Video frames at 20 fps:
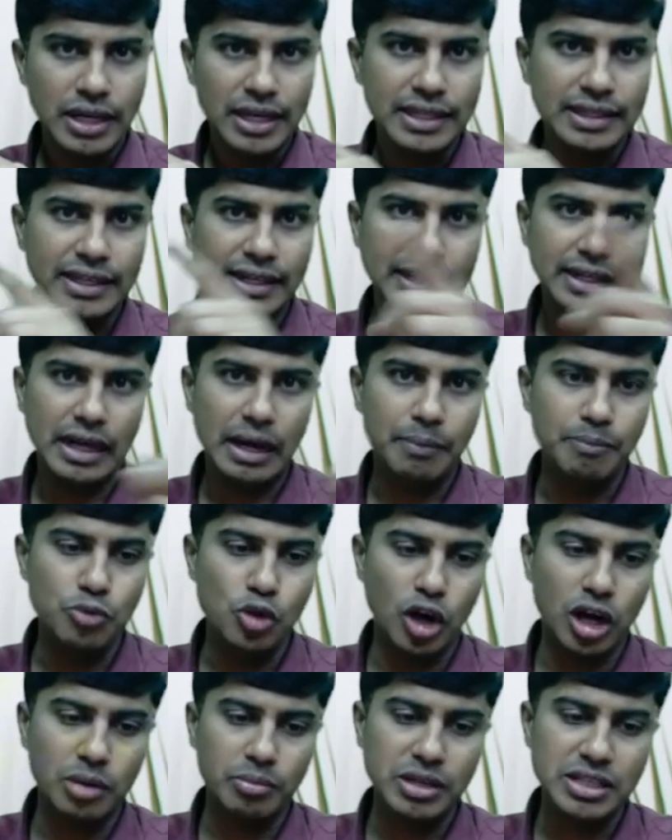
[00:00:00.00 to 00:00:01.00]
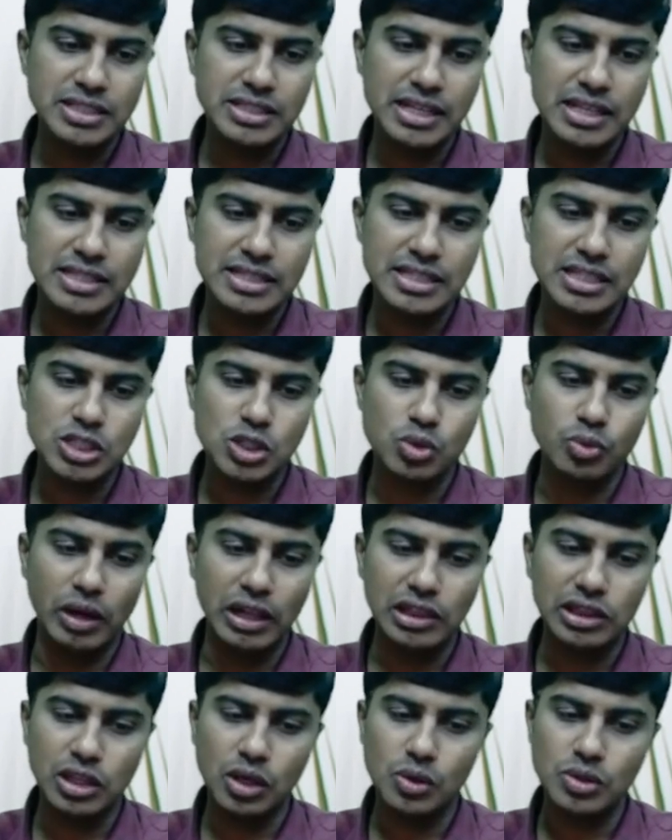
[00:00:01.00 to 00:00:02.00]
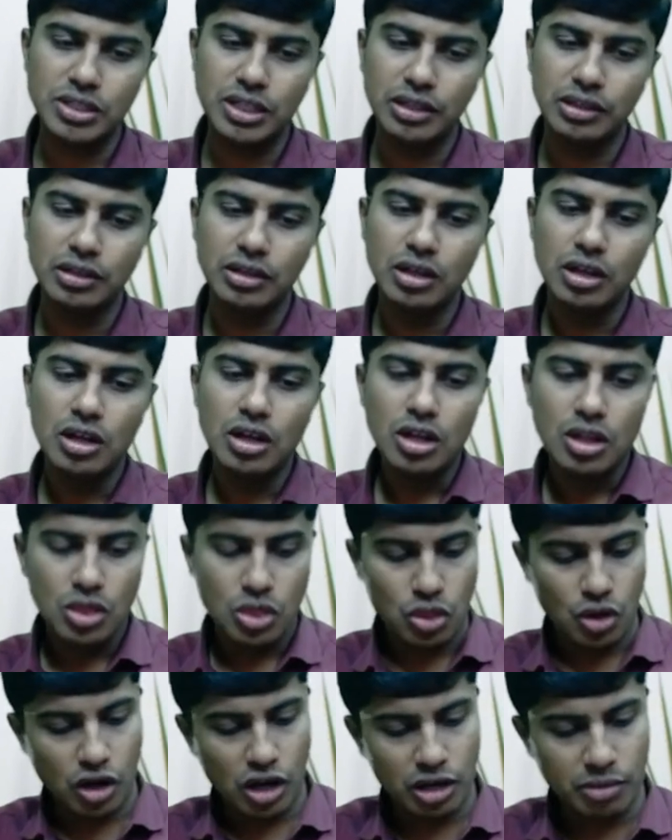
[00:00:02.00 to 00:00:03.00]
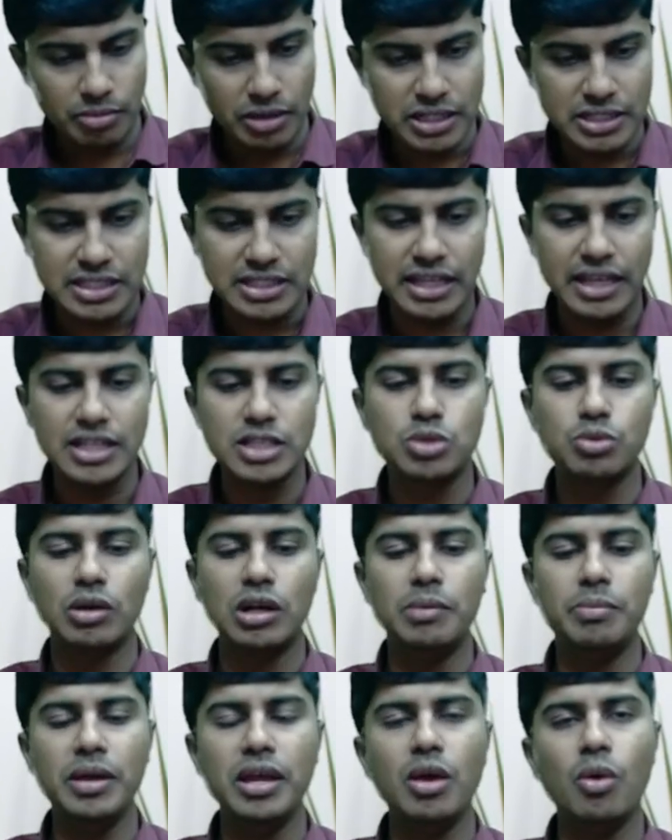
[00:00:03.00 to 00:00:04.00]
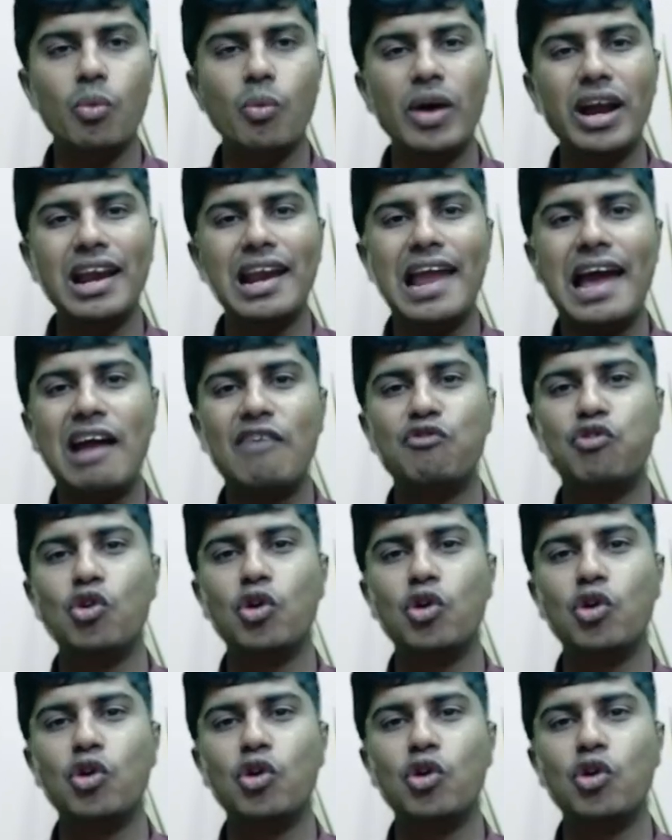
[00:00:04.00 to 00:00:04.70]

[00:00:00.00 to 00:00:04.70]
In that abnormal sales is twelve thousand. Normal sales will be one lakh